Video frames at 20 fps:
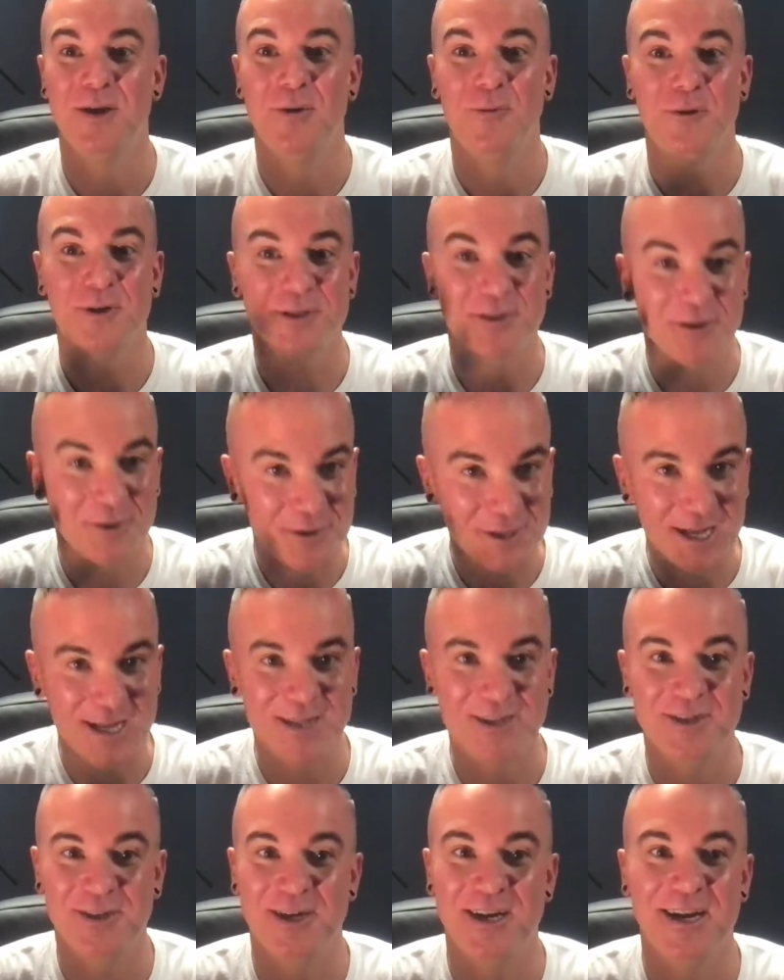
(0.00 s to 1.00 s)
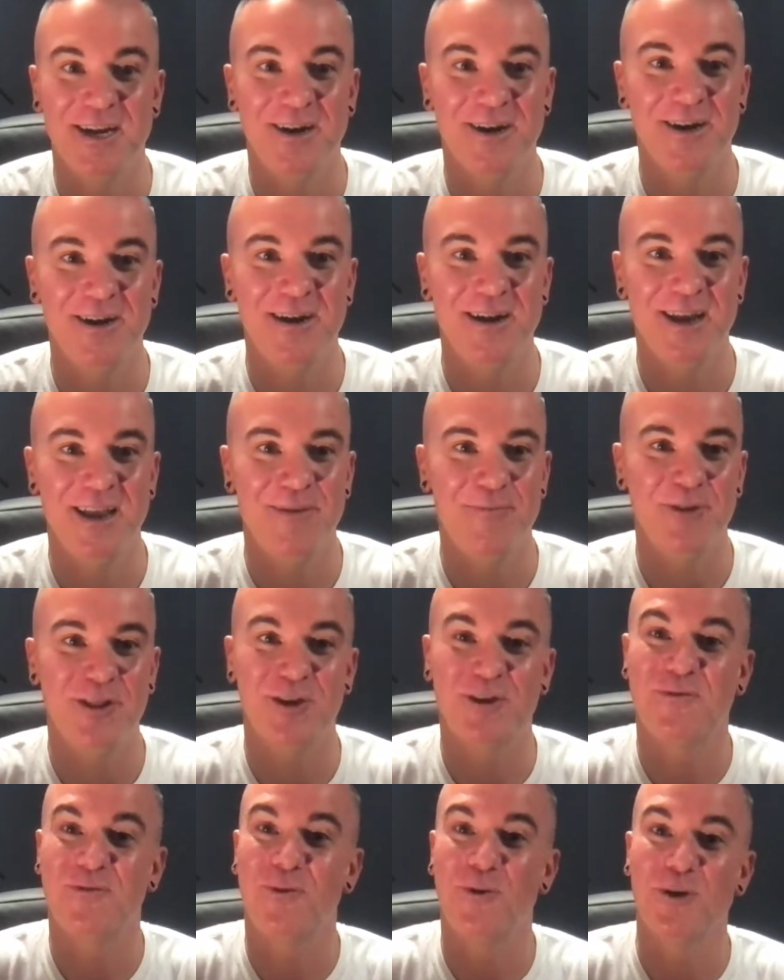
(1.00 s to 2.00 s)
We're so glad you're here, and we
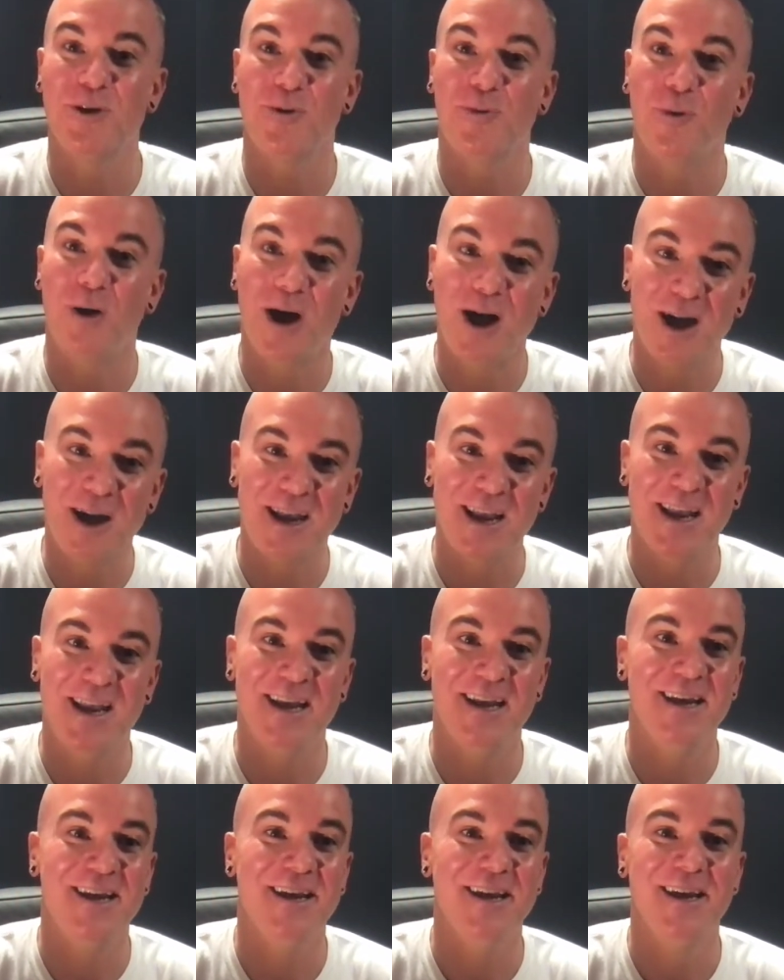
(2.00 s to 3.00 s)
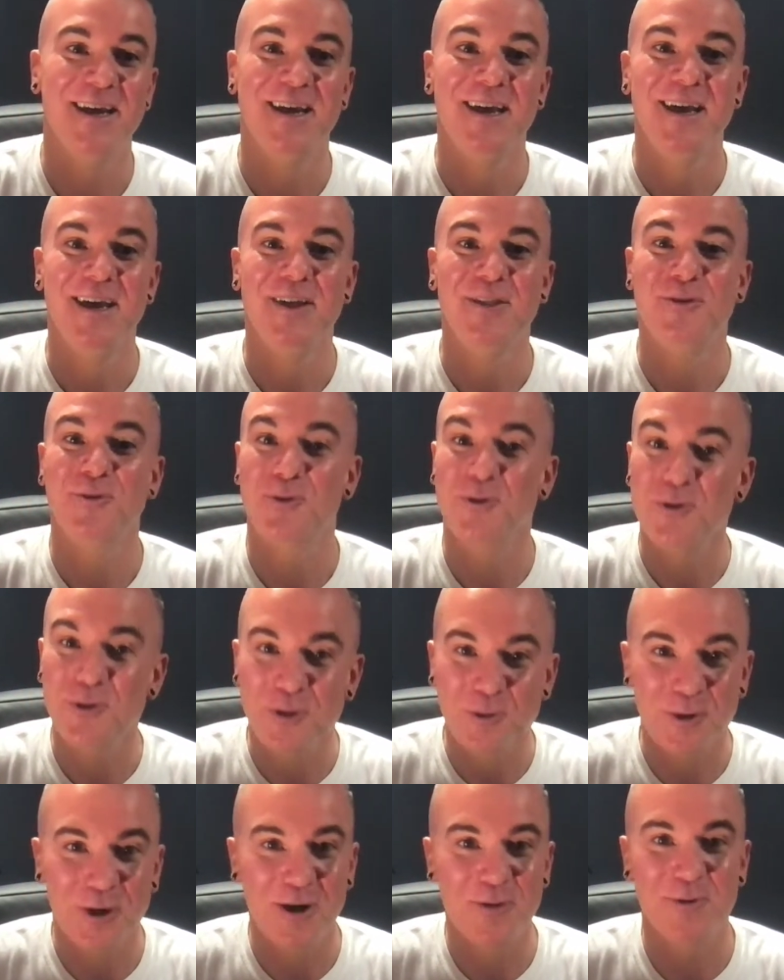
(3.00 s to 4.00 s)
look forward to walking through the
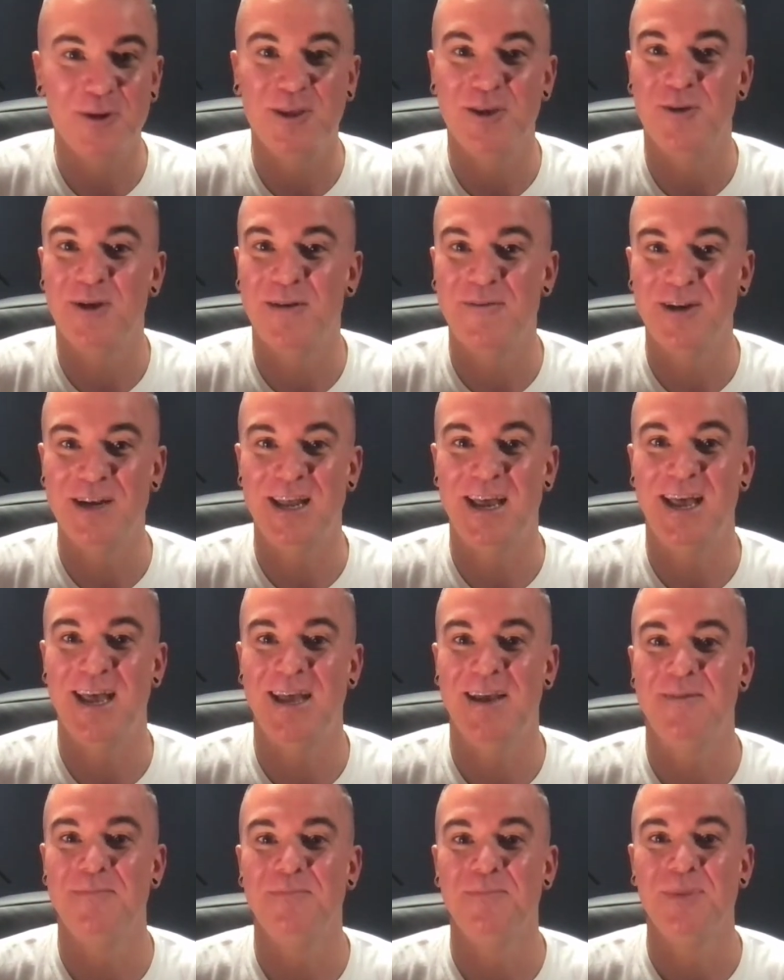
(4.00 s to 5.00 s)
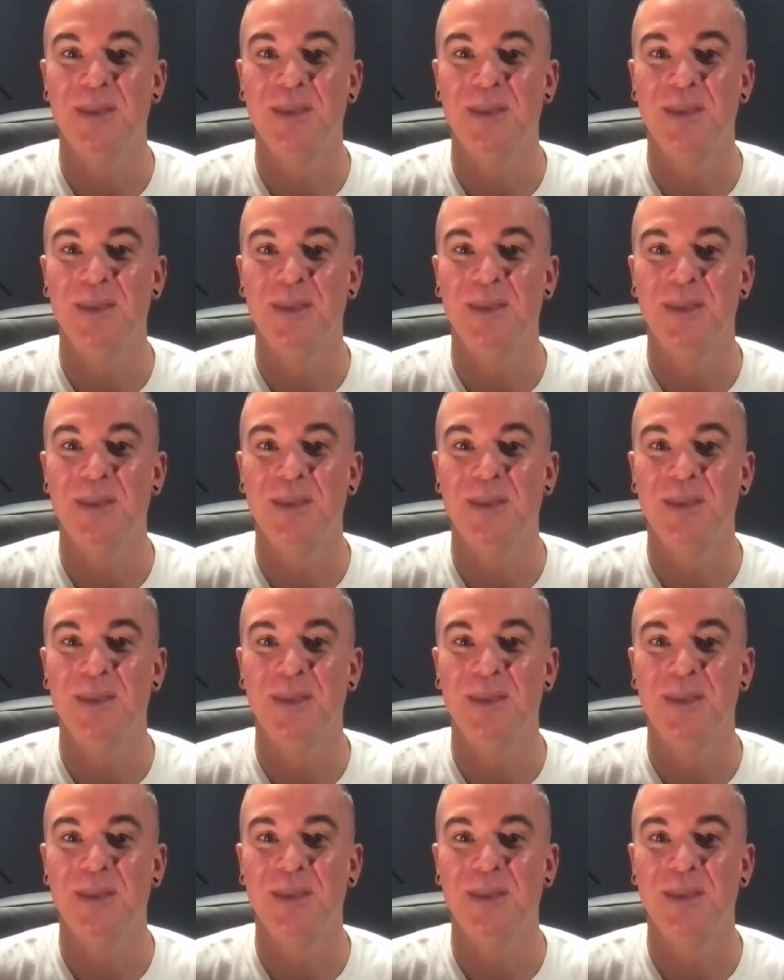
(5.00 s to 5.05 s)
Word with you every day.